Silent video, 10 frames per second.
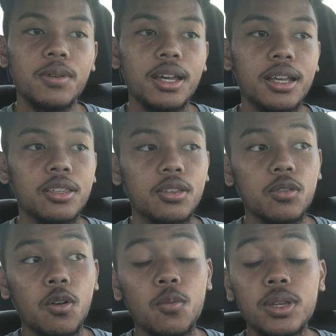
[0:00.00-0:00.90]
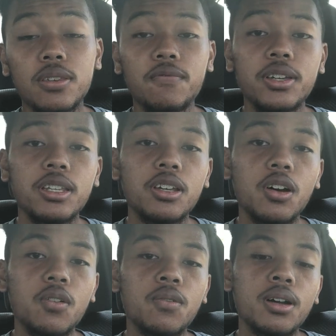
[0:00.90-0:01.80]
man, so you won't miss a
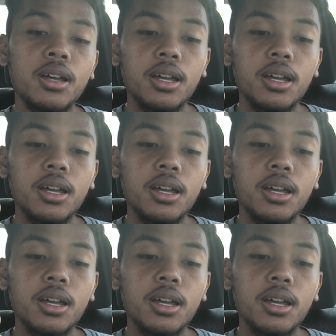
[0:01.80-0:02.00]
video.